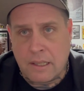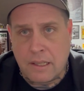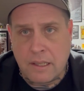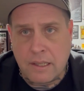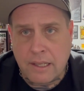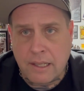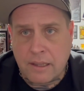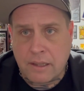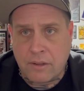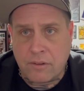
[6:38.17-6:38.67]

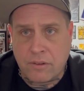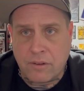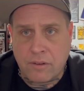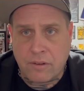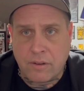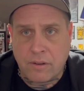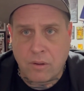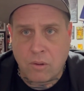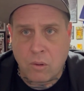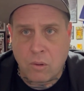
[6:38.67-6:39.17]
and listen
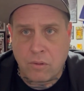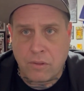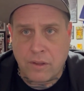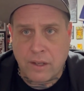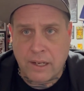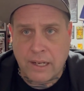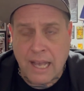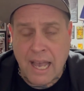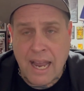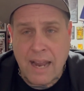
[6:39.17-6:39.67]
to the whole
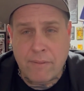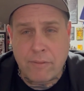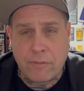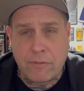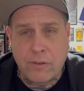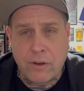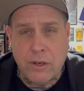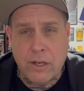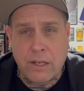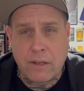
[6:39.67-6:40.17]
thing. I have a
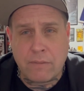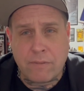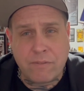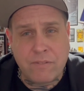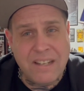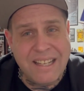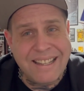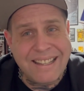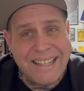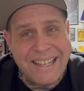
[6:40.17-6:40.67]
very good
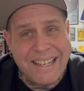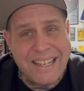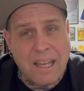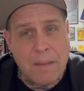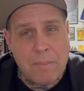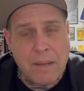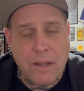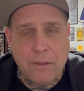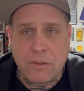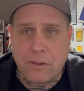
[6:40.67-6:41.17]
feeling
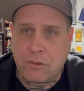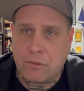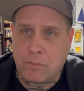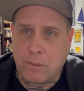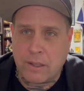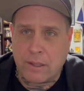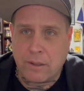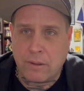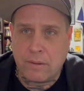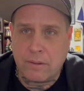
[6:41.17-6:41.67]
about this
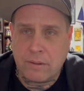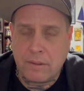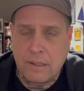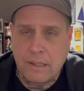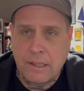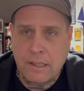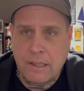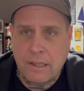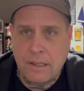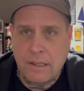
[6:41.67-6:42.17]
record,
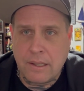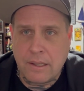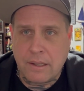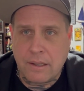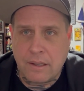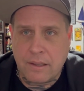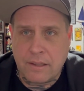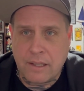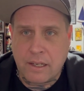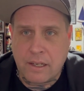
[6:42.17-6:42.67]

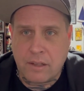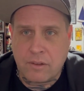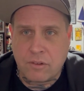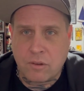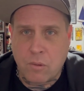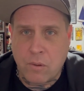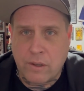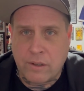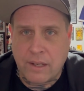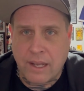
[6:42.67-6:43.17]
that it's
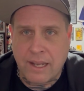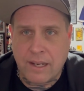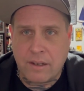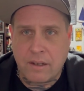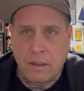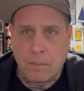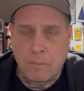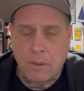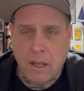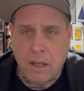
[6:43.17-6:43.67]
going to end
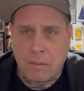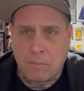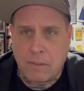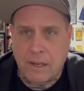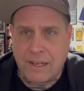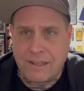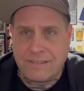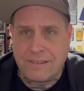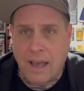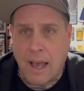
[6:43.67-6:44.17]
up on
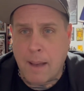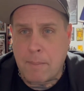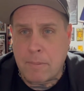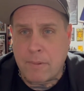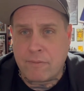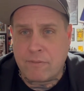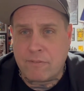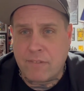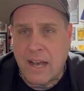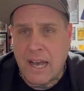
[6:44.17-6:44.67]
my
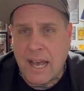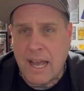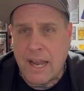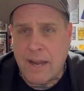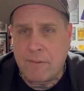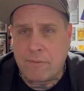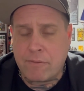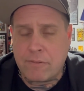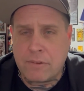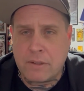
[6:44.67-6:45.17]
top
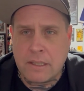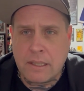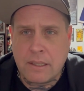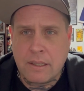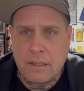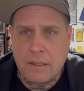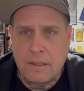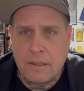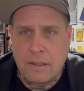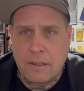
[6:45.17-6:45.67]
5
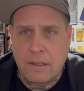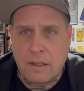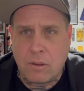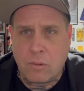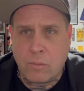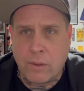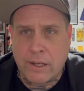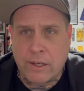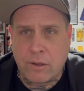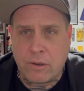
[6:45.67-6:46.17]

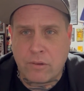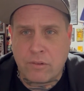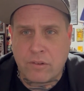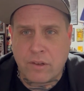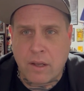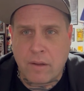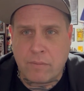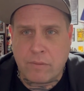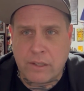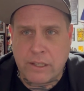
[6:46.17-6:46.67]
records
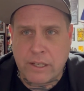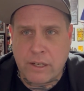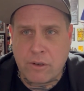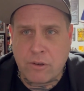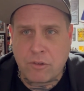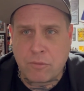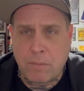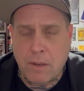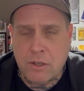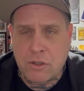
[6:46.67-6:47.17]
of the
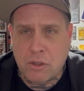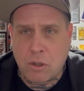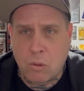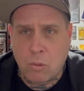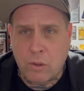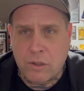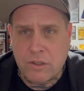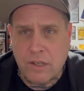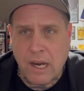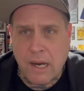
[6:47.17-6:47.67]
year special,
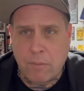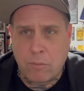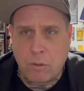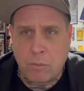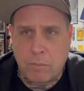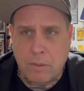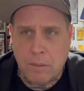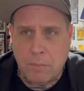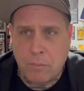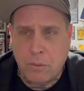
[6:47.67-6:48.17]
which I
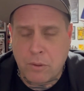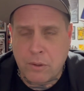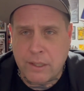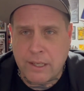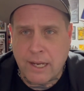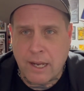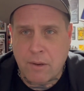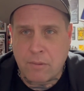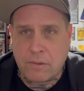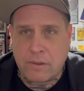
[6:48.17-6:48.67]
will be
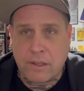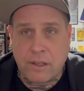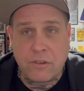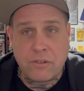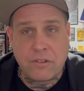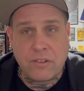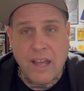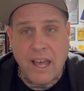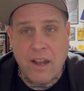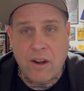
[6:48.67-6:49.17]
putting out
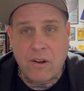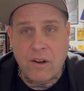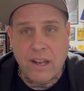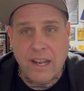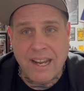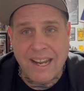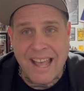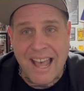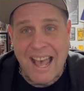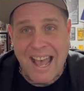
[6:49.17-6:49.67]
this
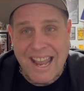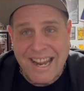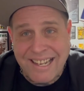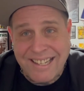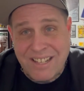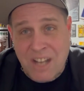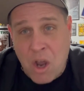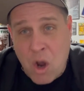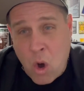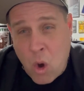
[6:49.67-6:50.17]
Saturday.
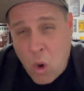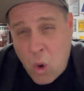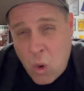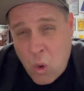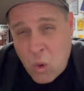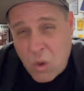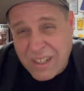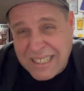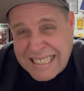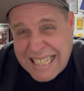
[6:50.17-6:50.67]
I
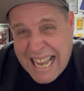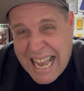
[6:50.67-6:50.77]
know.